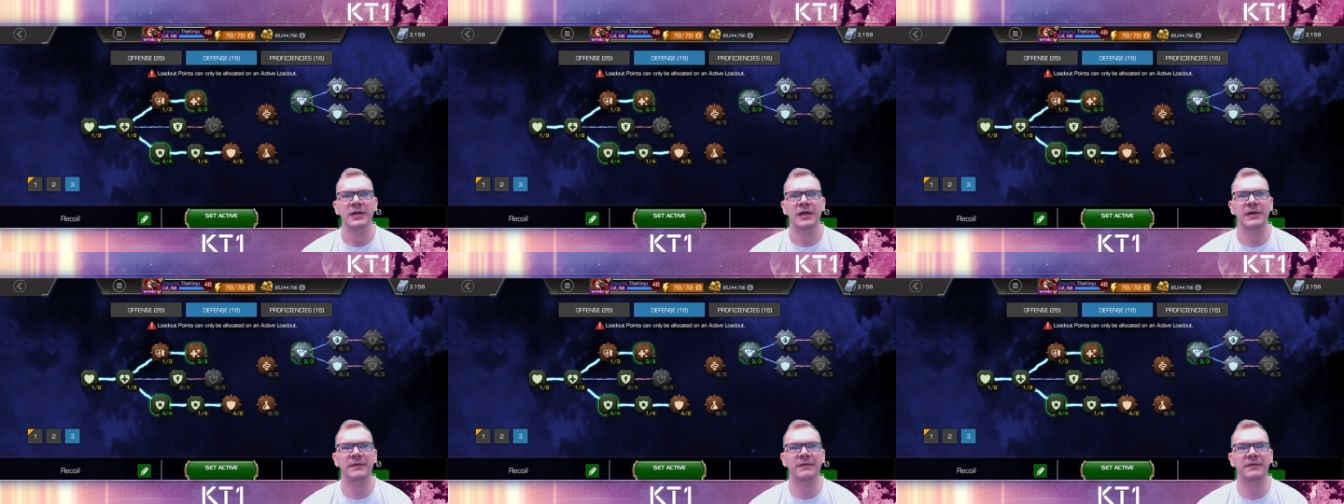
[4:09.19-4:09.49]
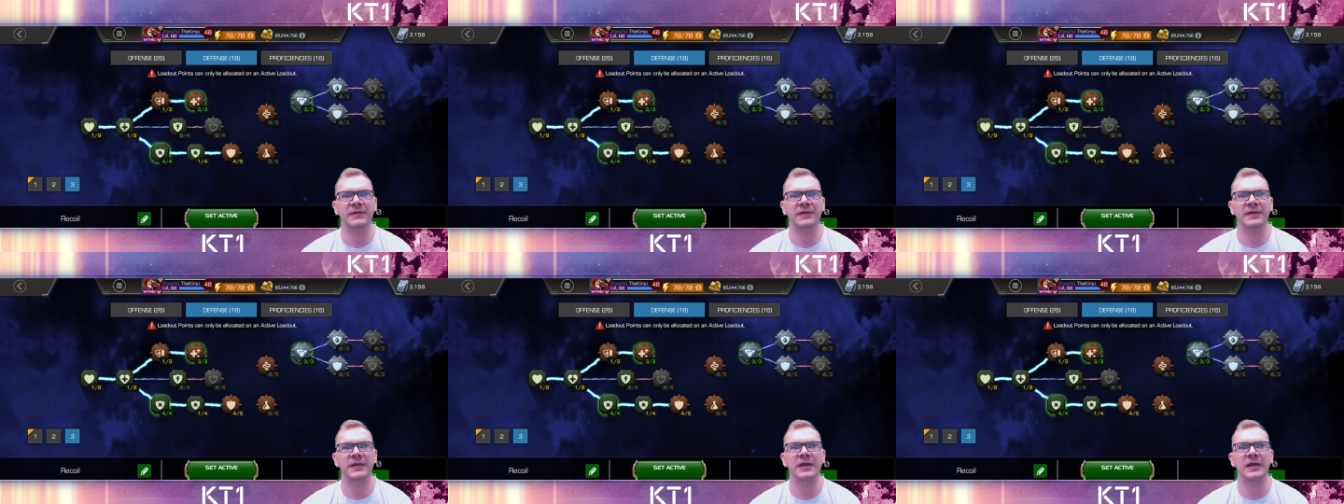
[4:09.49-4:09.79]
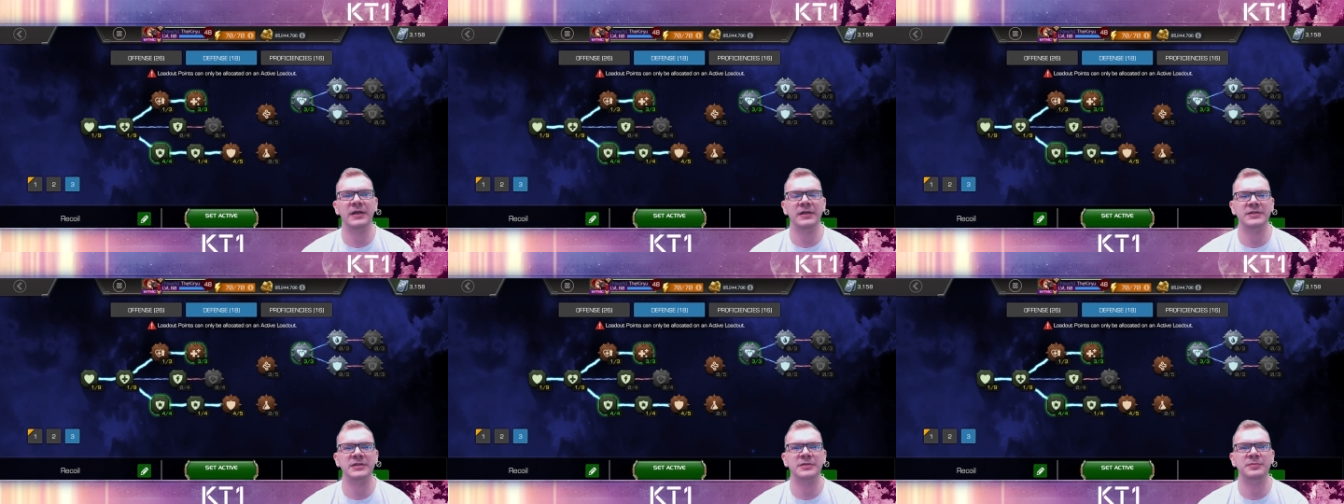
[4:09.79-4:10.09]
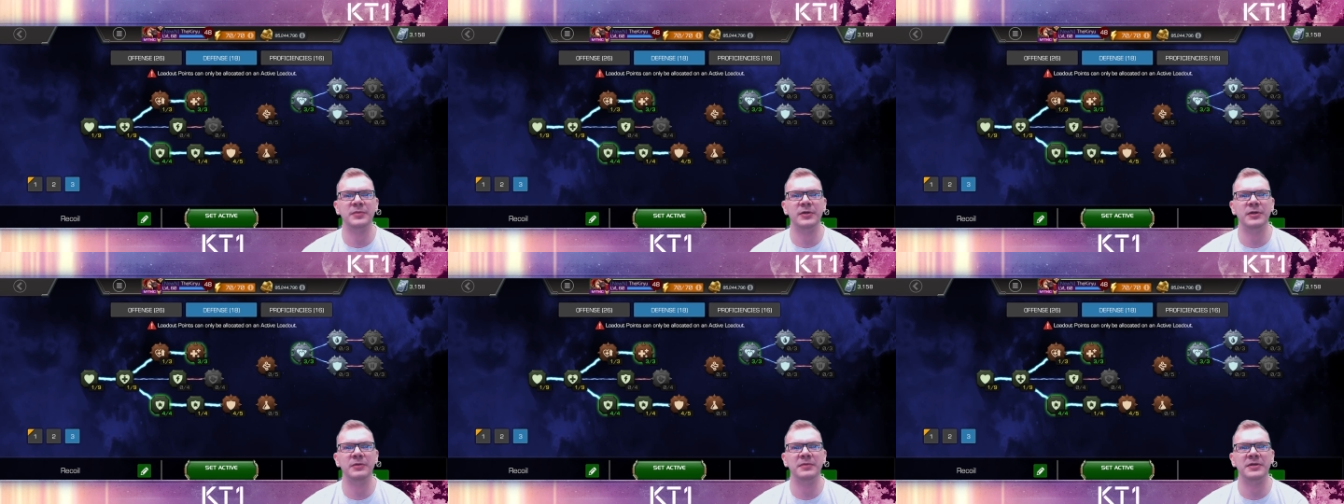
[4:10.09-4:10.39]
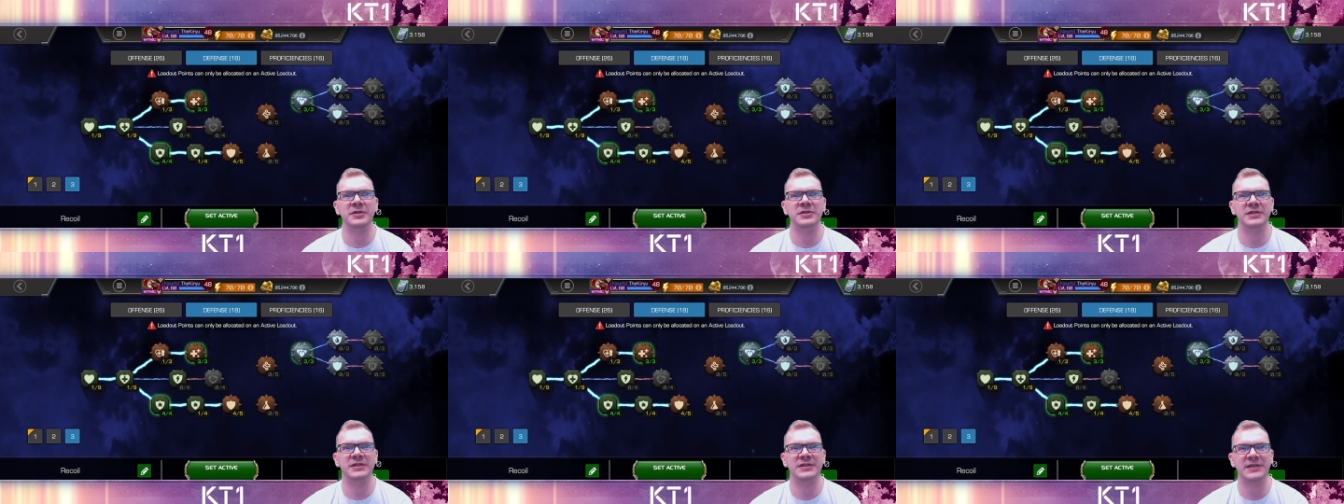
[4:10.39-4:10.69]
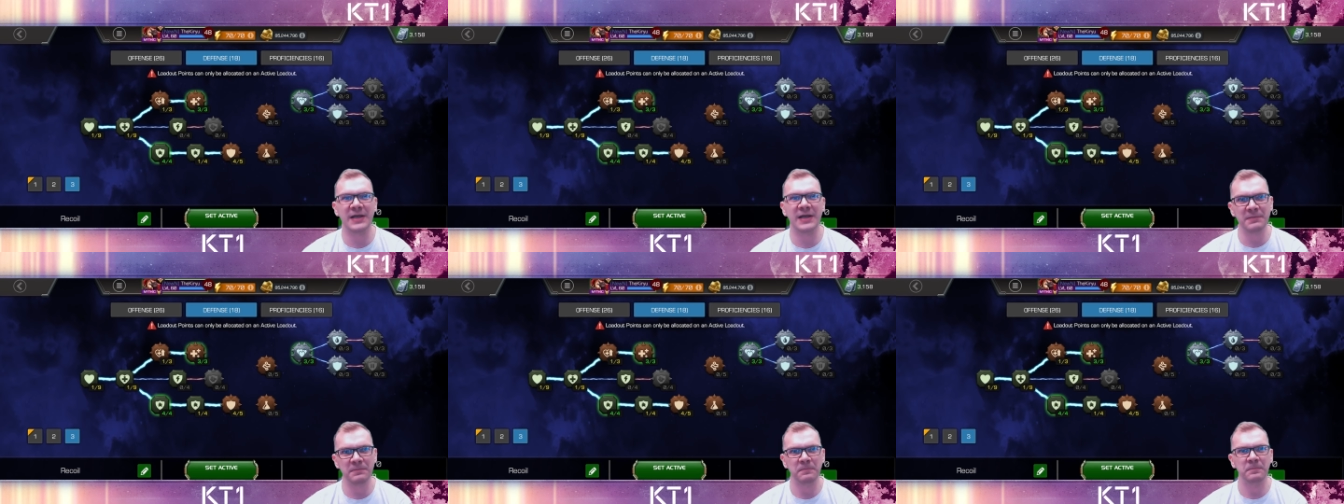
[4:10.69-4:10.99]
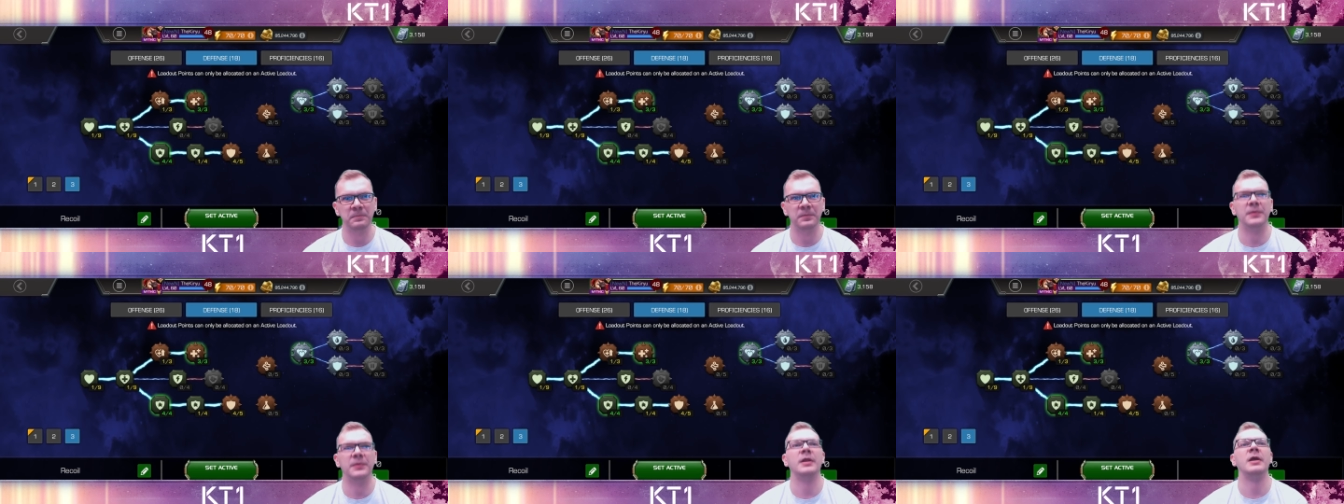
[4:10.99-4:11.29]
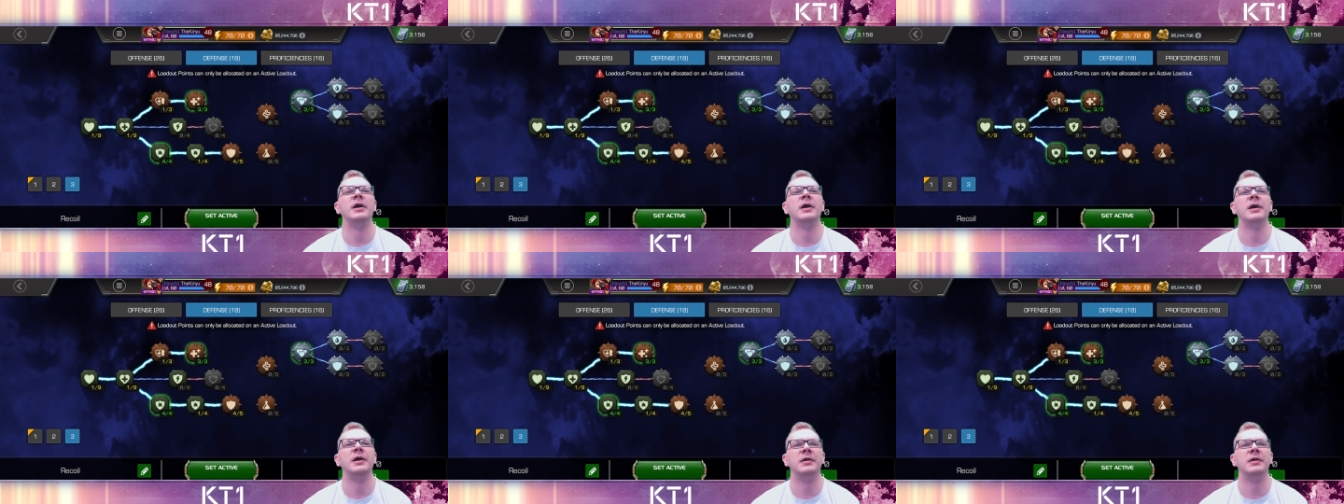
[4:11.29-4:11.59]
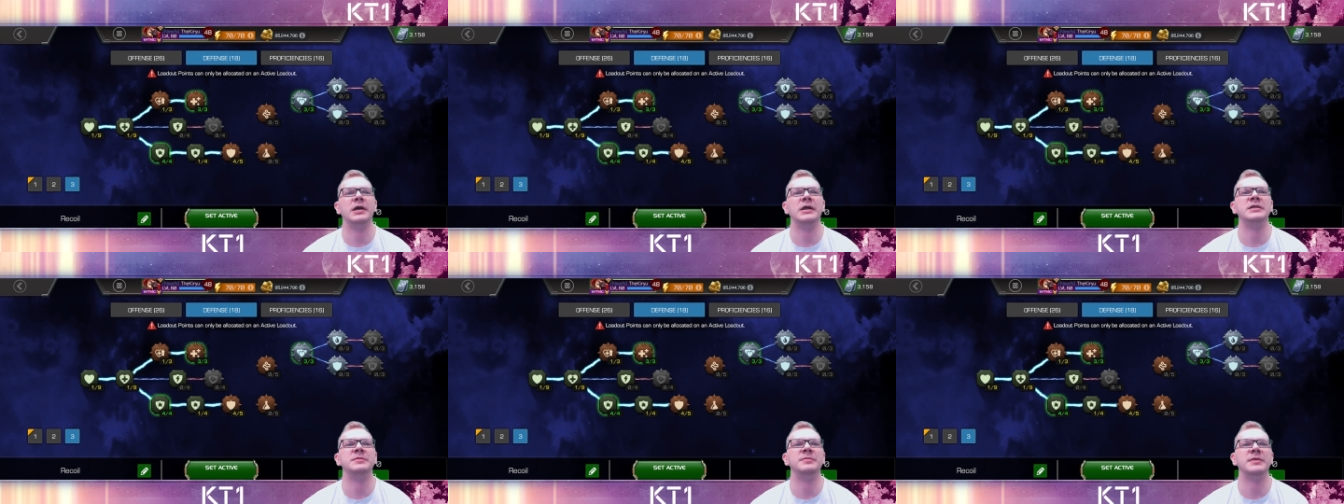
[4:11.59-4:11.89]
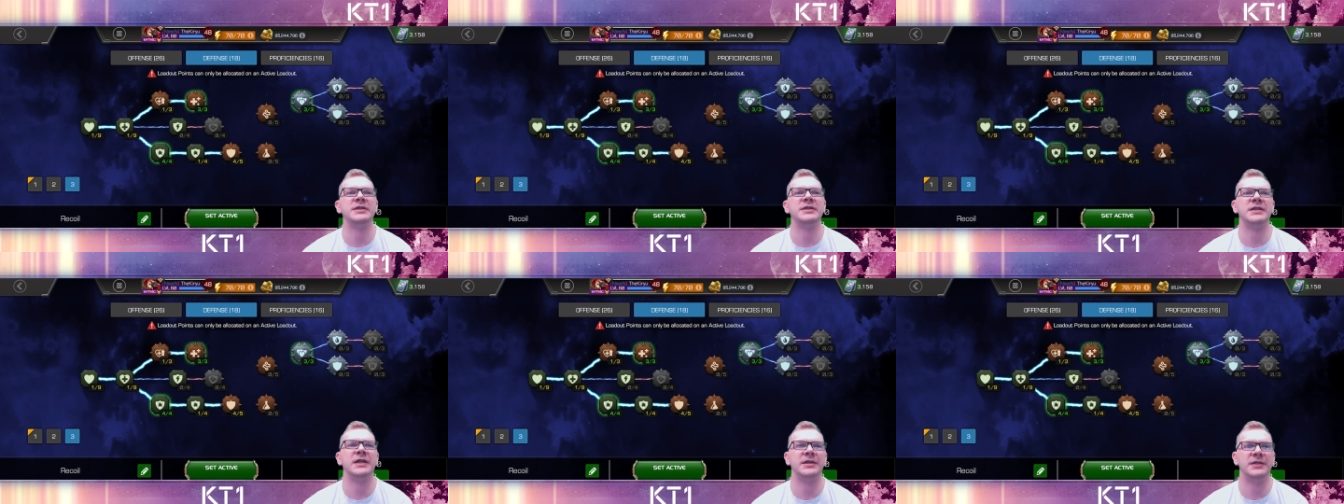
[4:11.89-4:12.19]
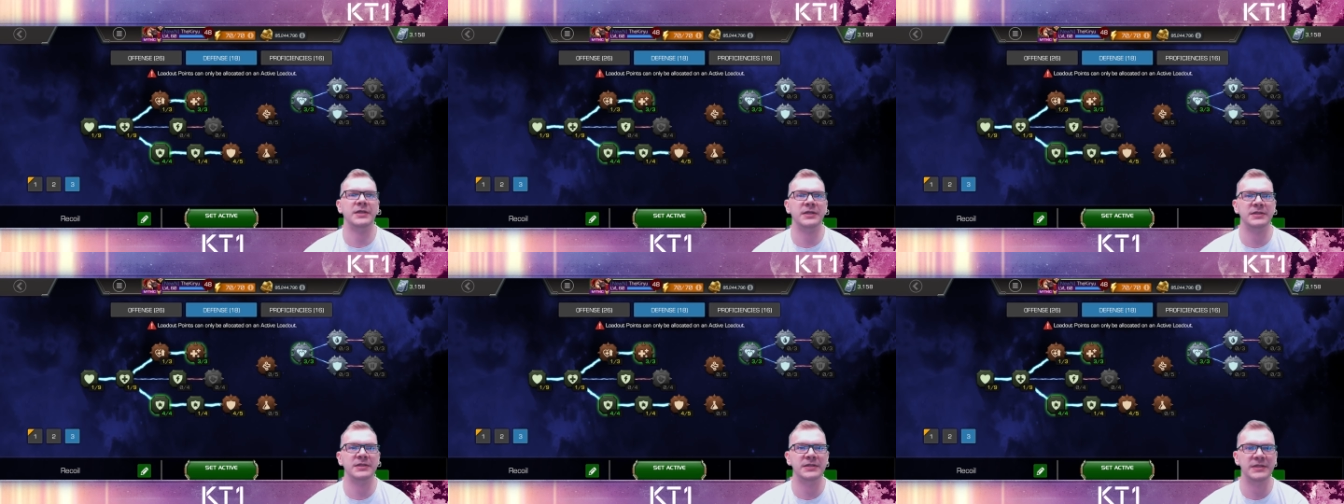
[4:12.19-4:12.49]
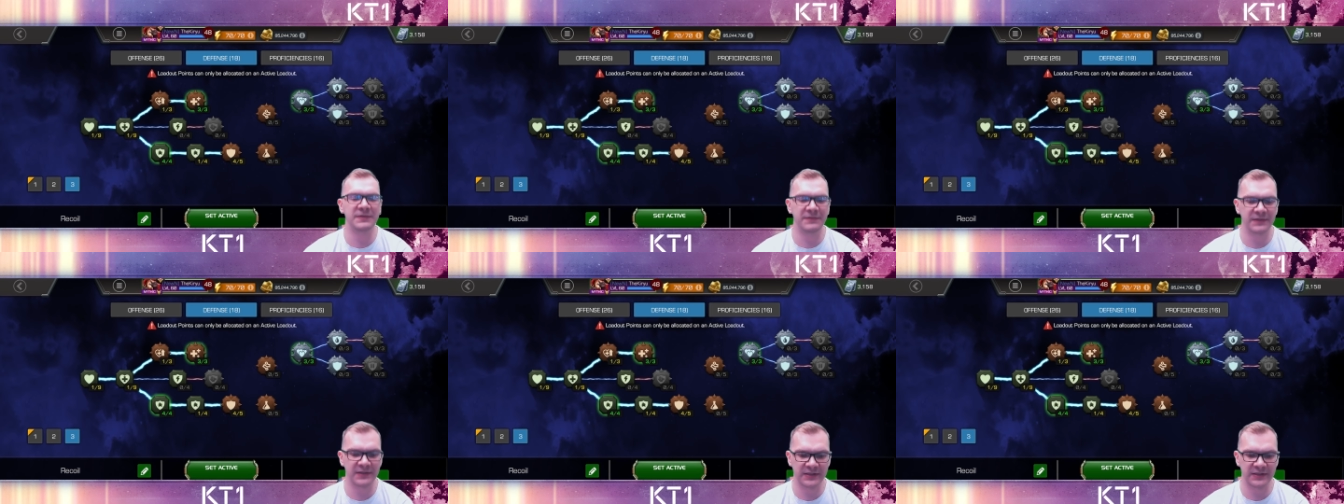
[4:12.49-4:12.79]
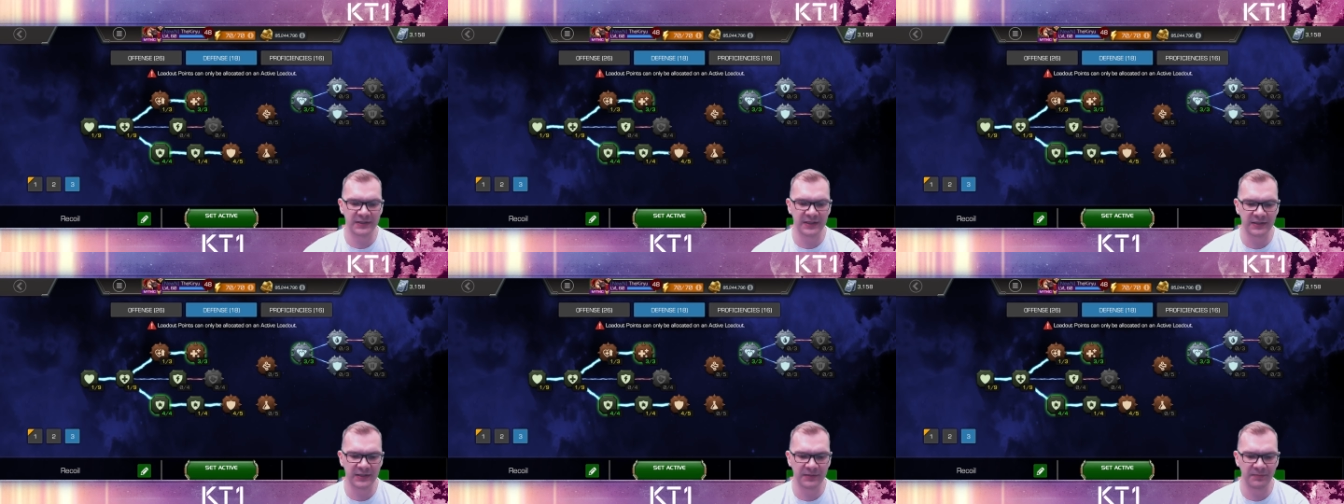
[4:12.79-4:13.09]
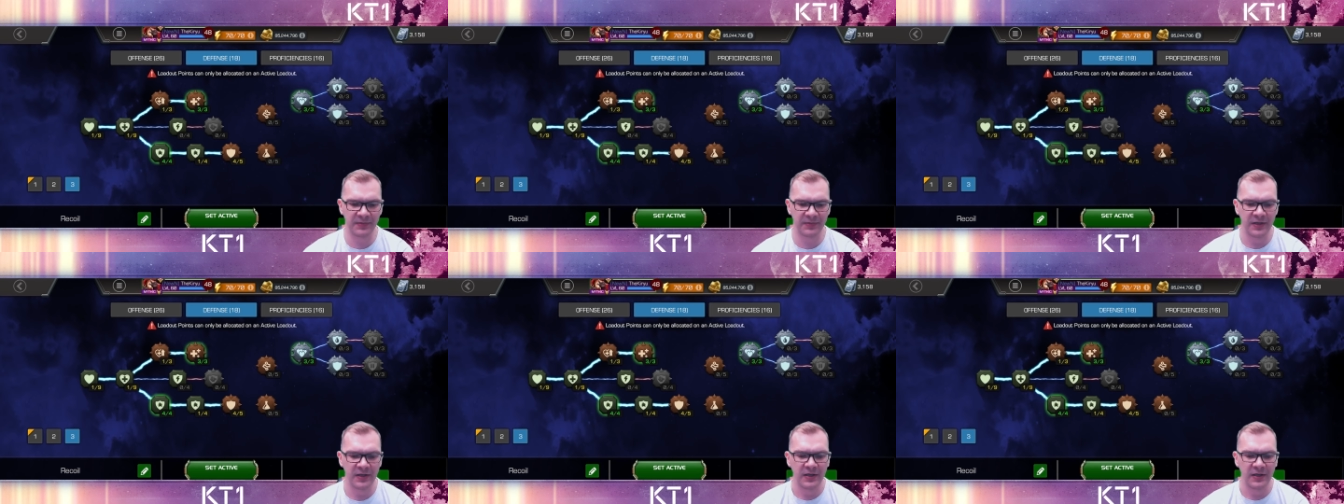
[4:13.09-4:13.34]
Everything else pretty much the same uh, as my standard defense setup.